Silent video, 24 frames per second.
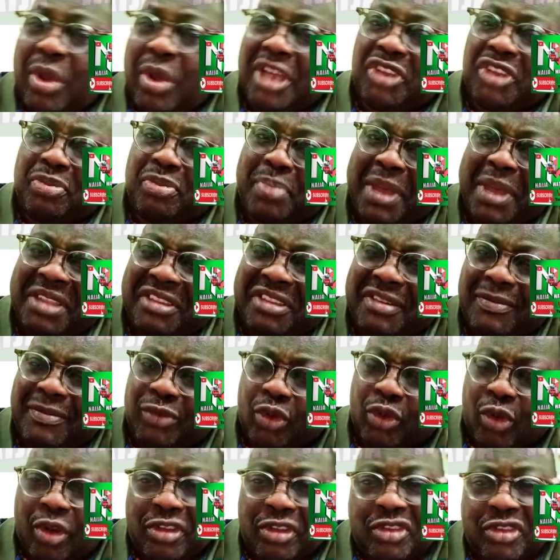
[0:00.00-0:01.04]
expect him to
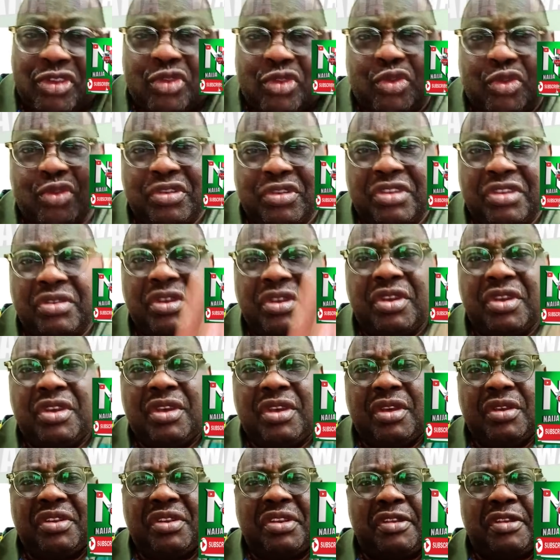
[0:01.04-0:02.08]
continue to
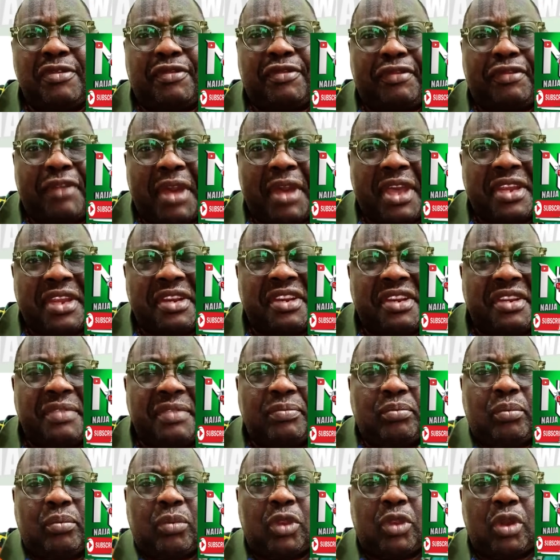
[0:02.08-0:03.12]
defend
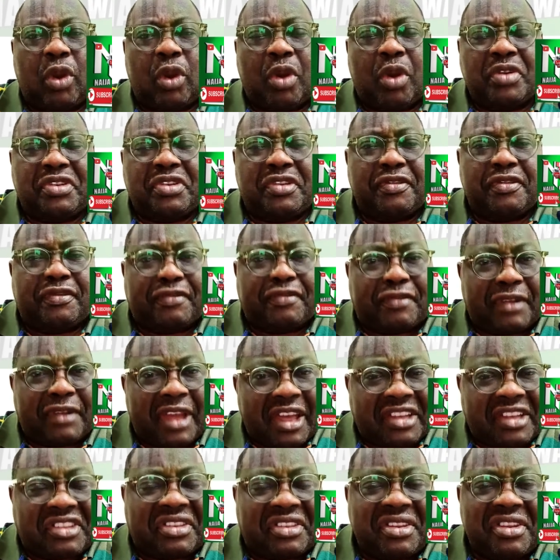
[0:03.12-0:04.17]
or
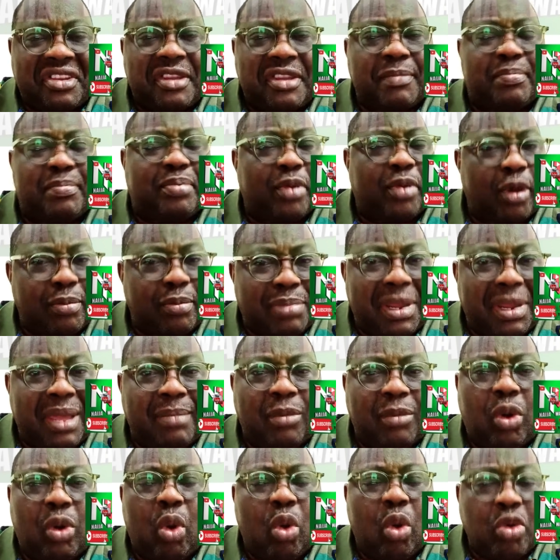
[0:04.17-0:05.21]
deflect the problem.
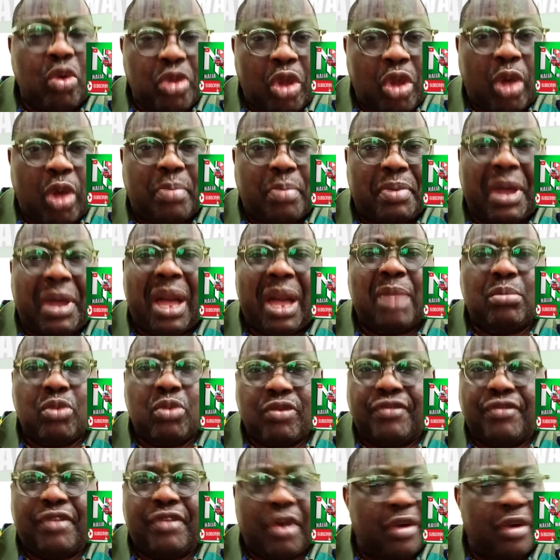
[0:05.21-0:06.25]
Own up and
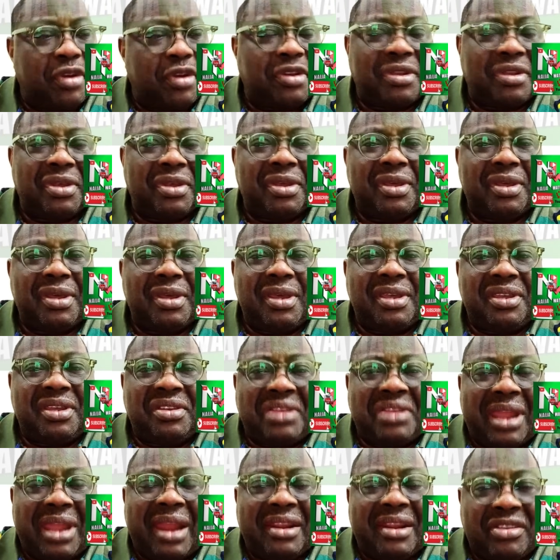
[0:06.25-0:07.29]
move on.
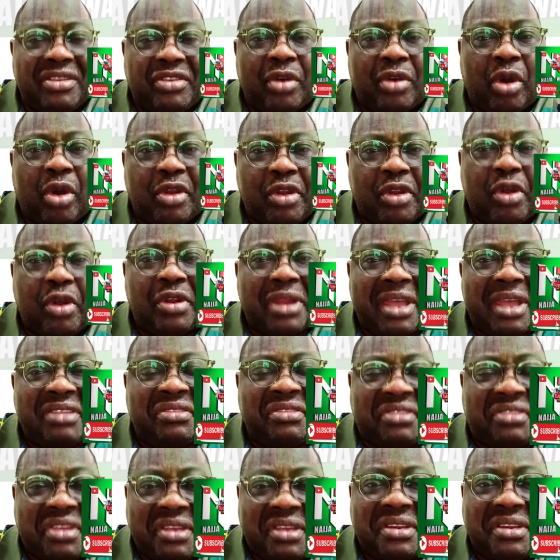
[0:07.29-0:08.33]
There is honor, there is
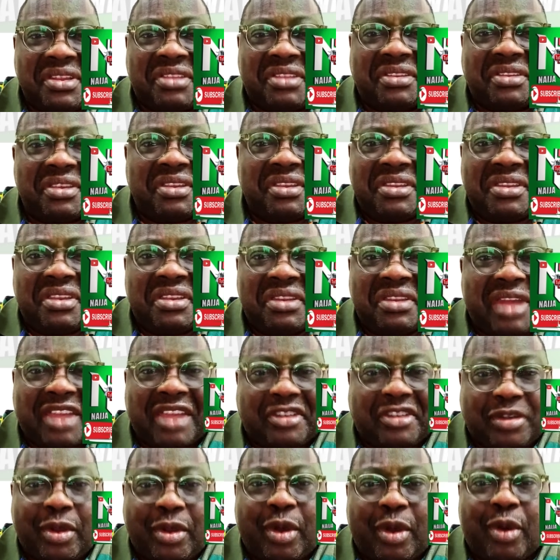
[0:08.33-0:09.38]
dignity in it.
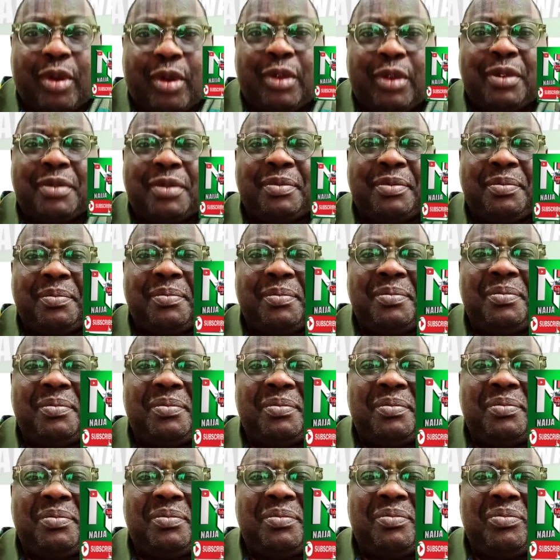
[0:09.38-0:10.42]
That's all.
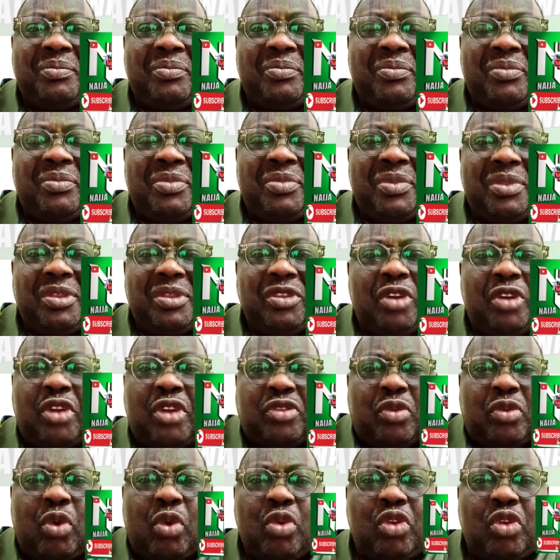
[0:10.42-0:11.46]

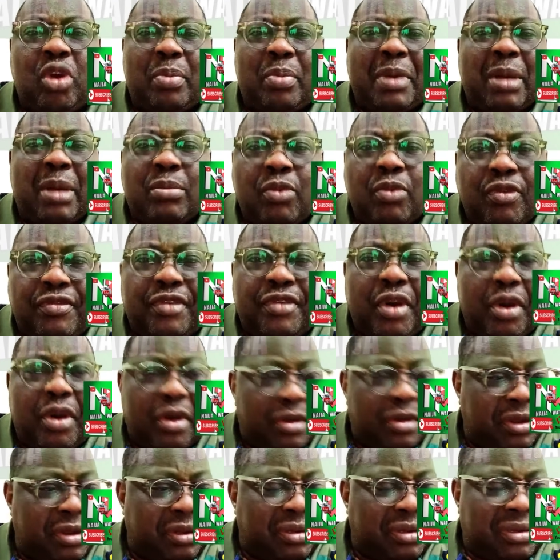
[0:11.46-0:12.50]
Just own up and move
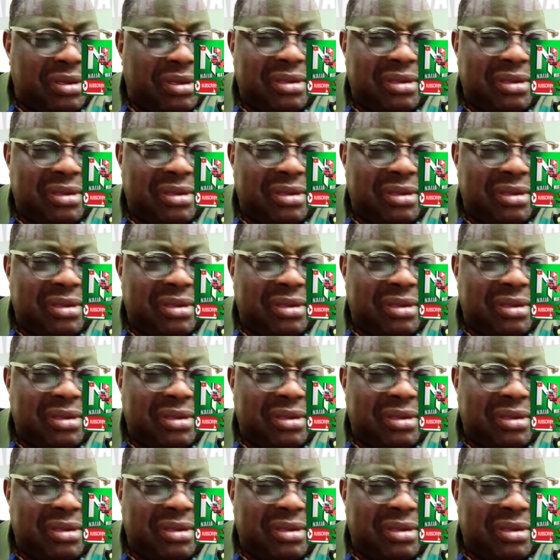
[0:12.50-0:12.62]
on.